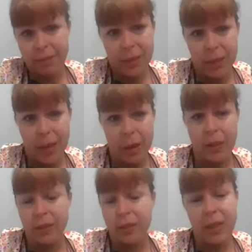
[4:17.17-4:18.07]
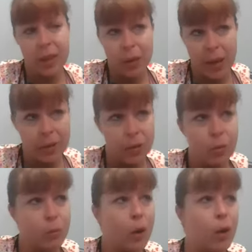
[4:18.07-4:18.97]
You know, like today we had a
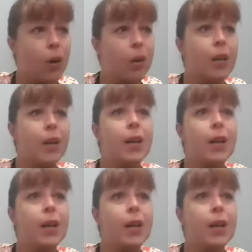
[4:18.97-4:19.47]
Zoom call.